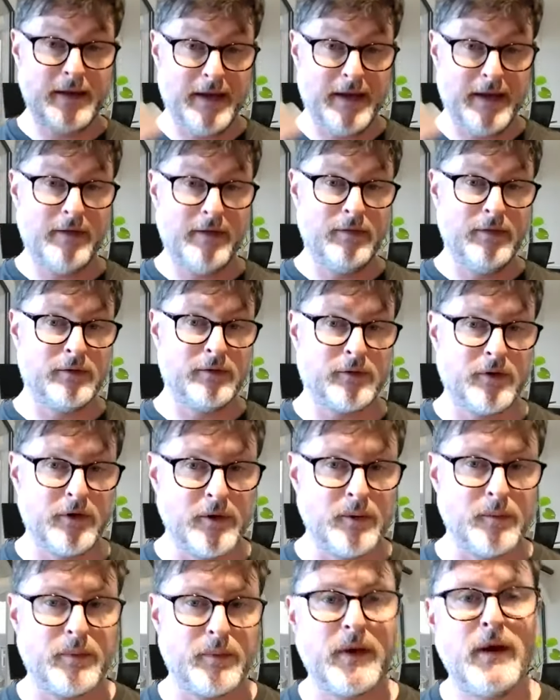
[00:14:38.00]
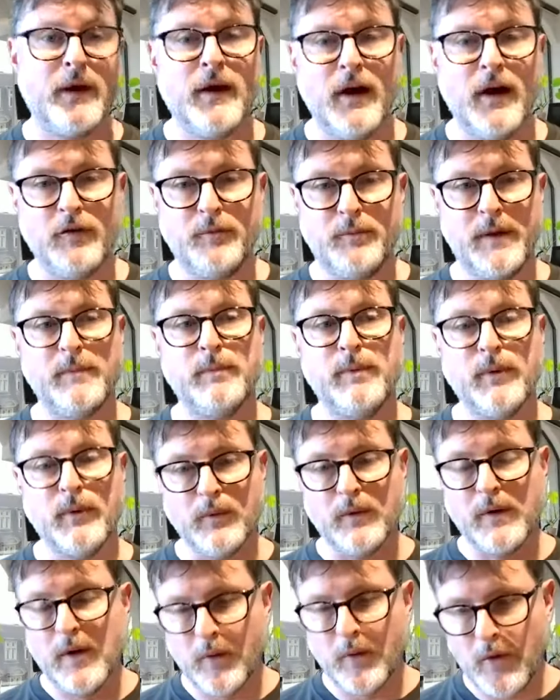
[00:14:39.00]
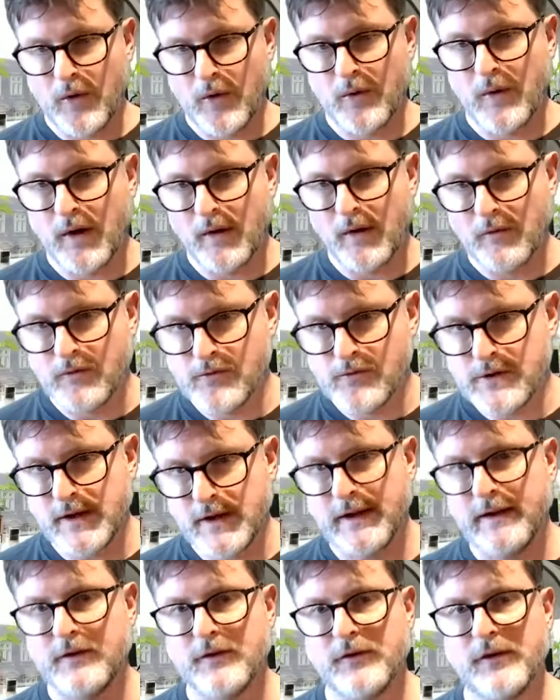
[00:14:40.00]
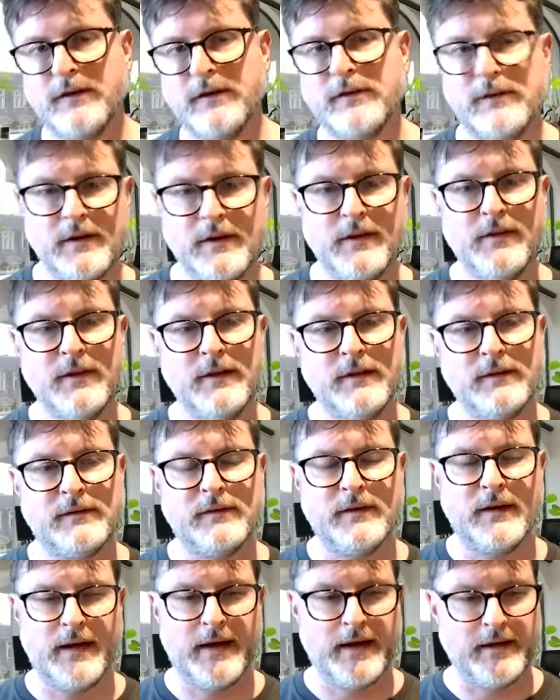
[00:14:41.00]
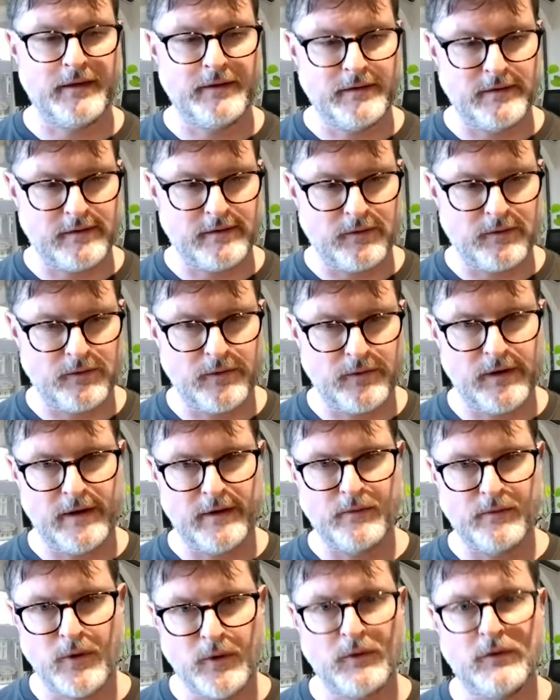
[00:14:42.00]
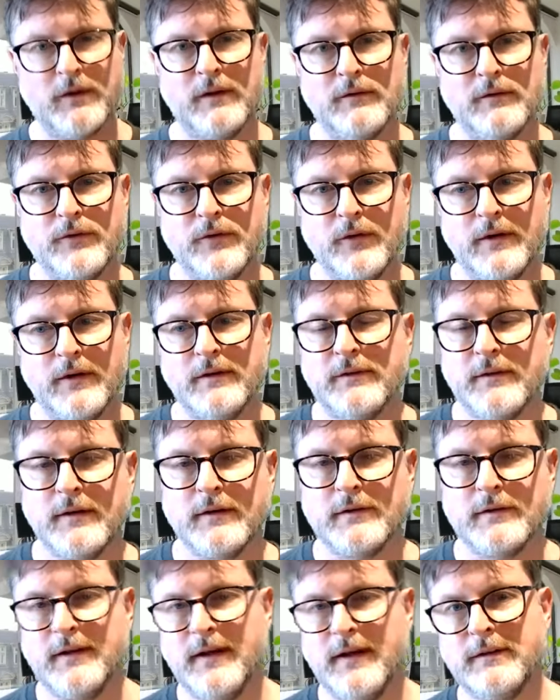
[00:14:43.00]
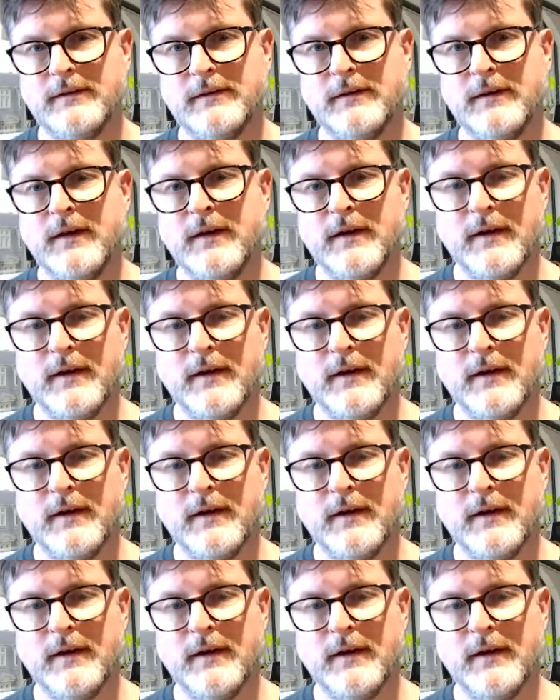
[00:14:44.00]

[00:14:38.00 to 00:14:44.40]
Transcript: get in this group of people who are really interested in this and really rooting for its success.